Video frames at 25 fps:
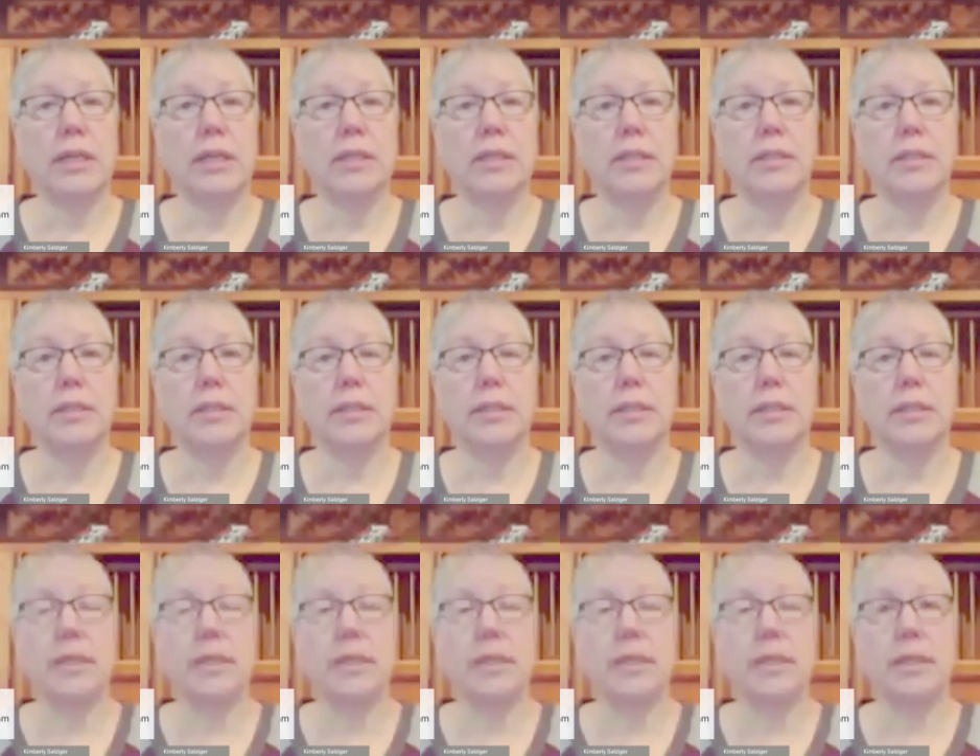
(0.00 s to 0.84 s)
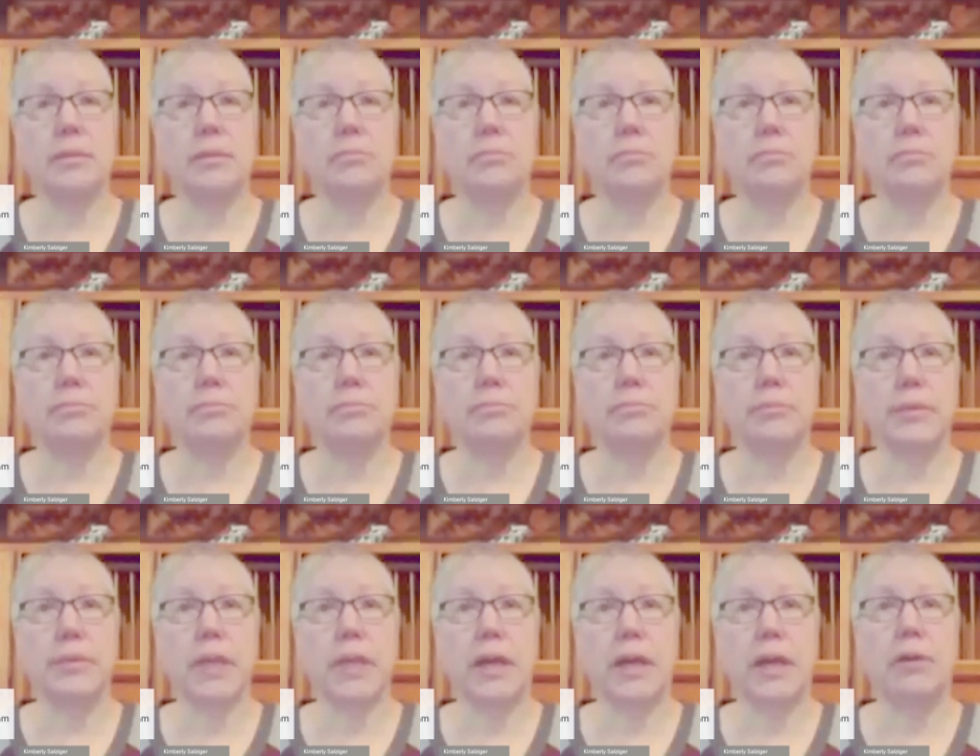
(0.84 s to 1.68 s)
in um,
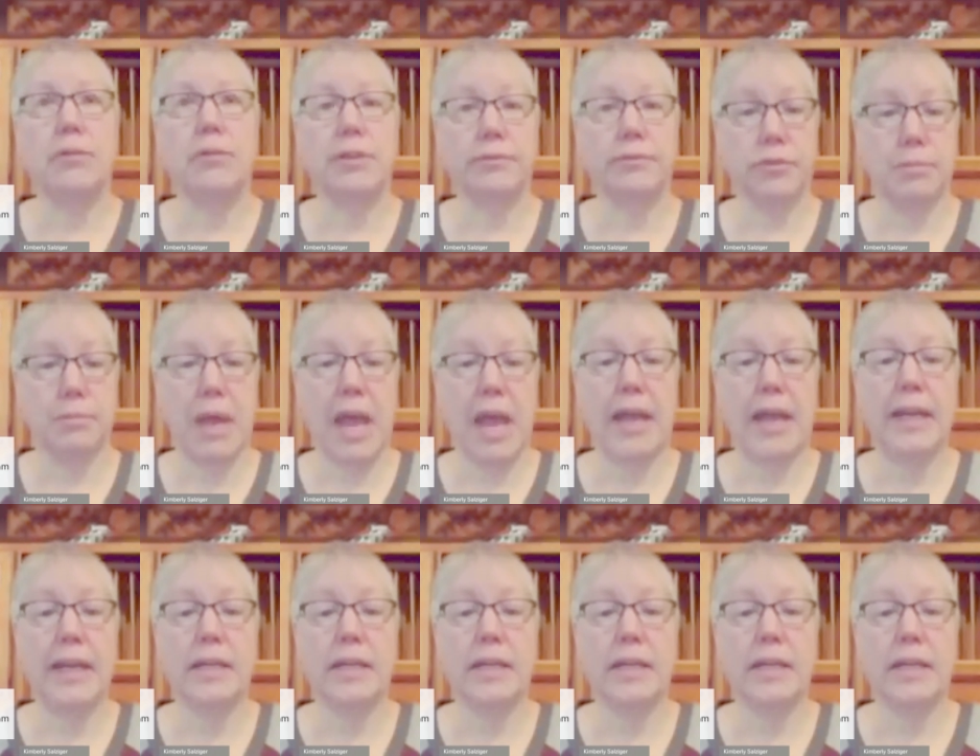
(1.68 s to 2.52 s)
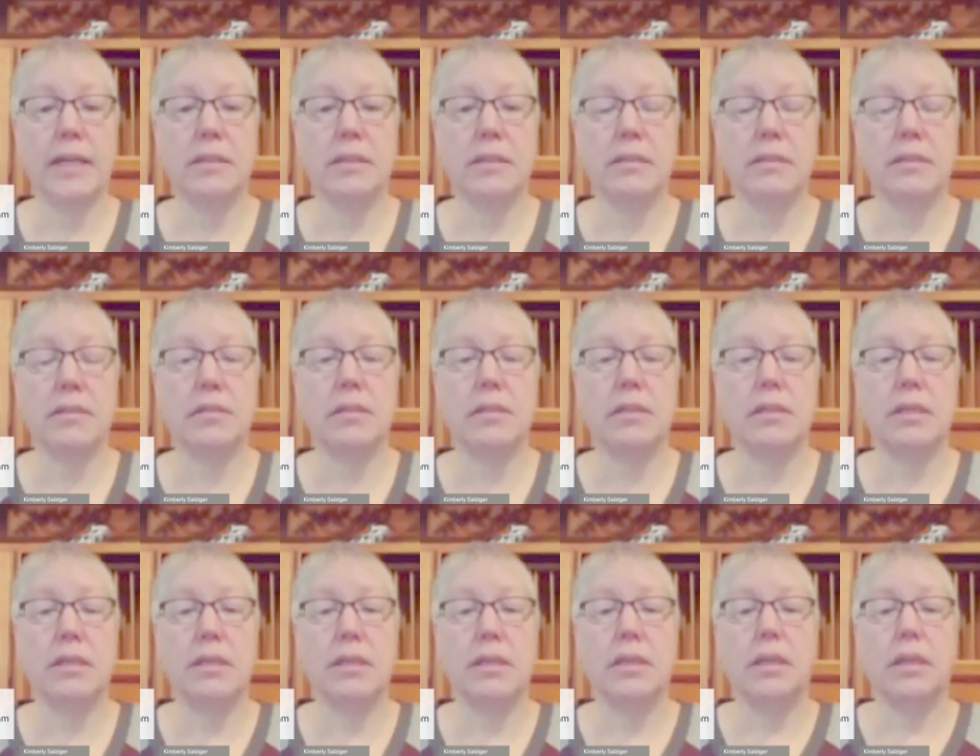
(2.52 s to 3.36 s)
health informatics,
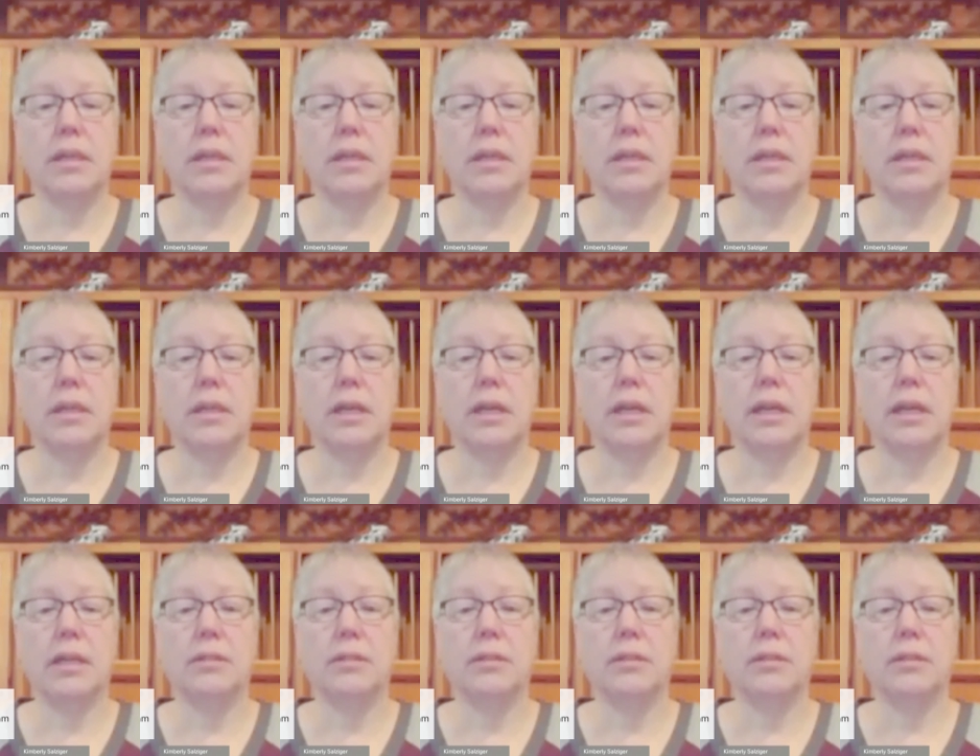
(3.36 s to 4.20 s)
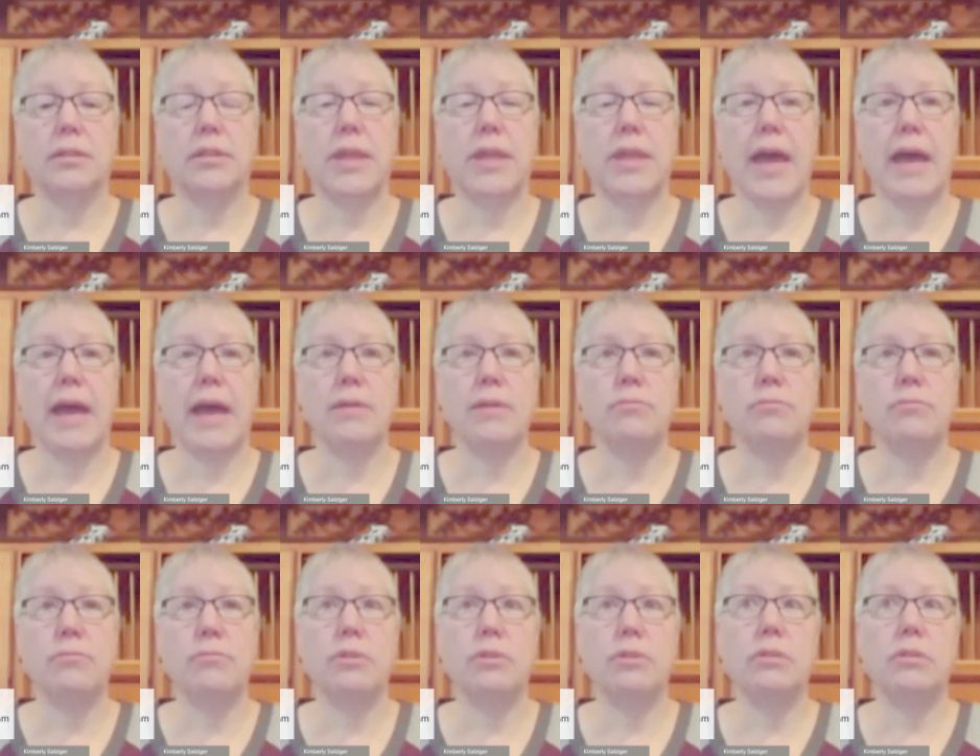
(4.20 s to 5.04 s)
and that
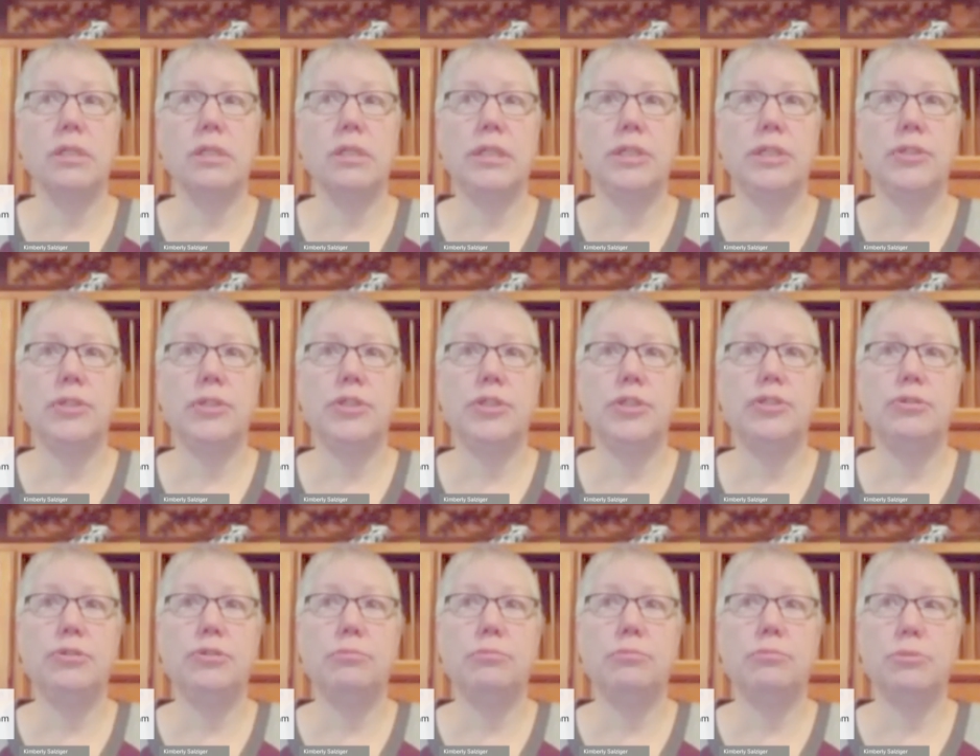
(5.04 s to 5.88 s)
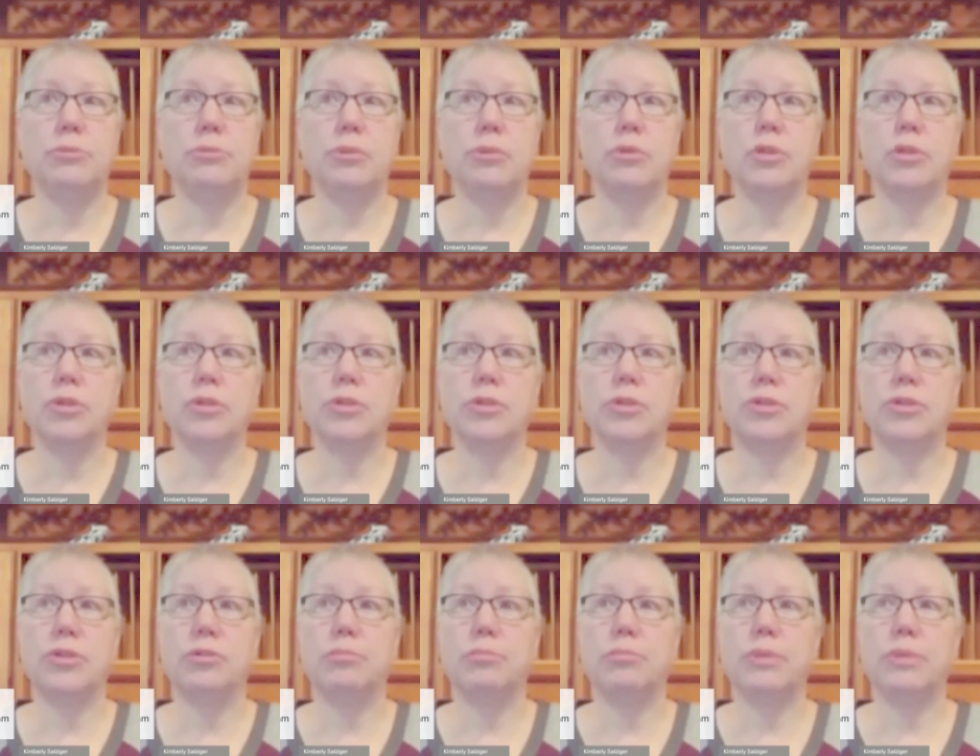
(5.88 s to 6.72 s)
would lead you more to being
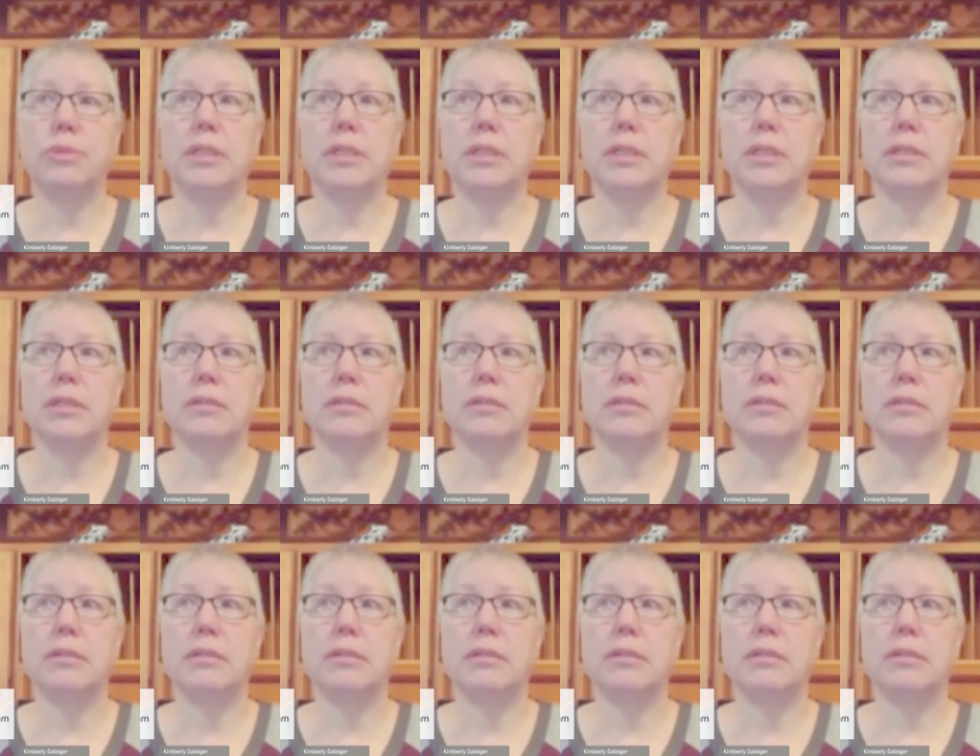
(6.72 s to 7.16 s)
someone on a